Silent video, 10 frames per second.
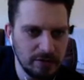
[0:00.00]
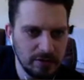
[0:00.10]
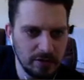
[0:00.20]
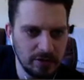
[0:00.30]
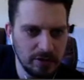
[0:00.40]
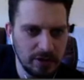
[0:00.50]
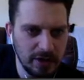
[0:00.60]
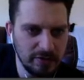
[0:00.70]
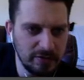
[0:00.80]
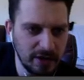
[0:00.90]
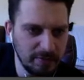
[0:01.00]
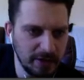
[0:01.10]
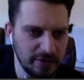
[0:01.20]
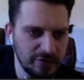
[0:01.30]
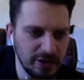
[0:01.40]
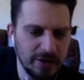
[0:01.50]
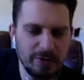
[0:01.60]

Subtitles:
Oh, has a second bite of the cherry.